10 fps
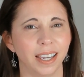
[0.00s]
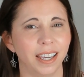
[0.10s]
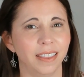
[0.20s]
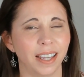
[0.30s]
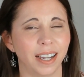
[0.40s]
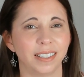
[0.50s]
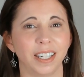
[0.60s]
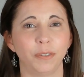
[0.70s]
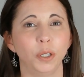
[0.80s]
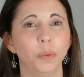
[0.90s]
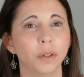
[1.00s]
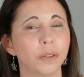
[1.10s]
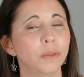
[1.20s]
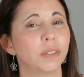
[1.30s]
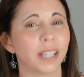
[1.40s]
in that if you want
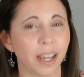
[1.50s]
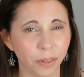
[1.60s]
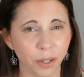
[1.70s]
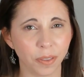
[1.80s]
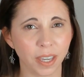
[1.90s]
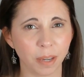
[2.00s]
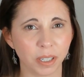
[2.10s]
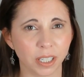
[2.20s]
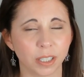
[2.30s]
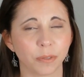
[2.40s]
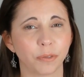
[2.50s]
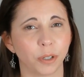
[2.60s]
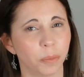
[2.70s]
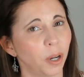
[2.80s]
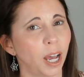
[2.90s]
to download the images
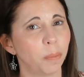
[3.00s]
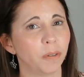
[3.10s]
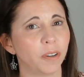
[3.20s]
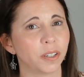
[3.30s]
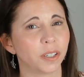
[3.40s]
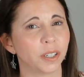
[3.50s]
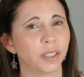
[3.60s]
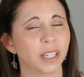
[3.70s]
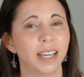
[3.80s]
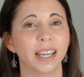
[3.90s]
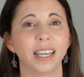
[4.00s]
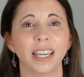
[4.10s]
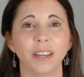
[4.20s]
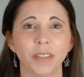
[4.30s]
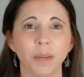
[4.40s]
from your Apple Photos,
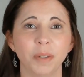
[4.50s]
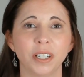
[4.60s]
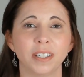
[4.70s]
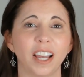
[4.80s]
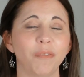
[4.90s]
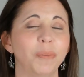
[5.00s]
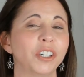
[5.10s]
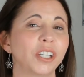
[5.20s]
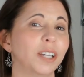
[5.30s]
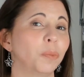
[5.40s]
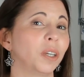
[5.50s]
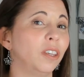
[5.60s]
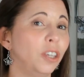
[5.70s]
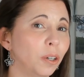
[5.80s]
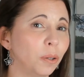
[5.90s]
if the images have been shared with
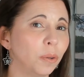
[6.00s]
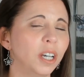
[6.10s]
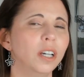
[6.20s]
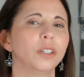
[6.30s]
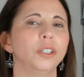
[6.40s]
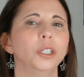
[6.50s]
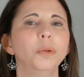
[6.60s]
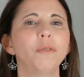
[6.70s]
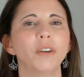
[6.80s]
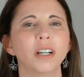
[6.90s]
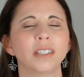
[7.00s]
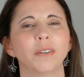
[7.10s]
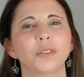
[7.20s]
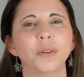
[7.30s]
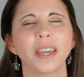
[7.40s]
you, you will first
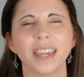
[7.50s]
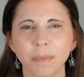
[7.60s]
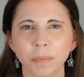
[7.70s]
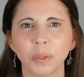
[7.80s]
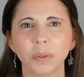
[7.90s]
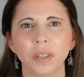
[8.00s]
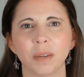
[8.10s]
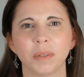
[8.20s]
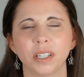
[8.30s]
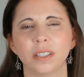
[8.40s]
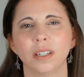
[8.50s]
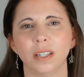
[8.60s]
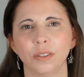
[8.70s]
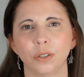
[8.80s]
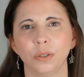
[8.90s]
have to import the images
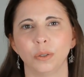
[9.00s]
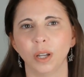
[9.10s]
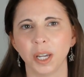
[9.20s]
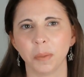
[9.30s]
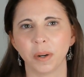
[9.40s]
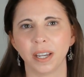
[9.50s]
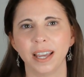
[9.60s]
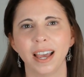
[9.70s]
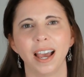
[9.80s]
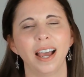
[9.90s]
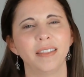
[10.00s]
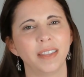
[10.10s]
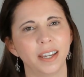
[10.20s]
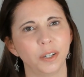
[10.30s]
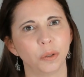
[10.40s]
into your library
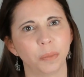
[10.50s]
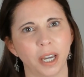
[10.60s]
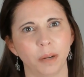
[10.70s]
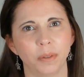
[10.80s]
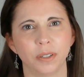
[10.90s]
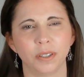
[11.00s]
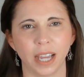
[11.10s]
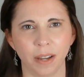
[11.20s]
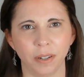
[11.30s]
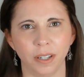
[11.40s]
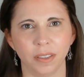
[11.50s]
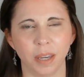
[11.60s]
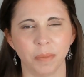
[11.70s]
and then you'll be able to download the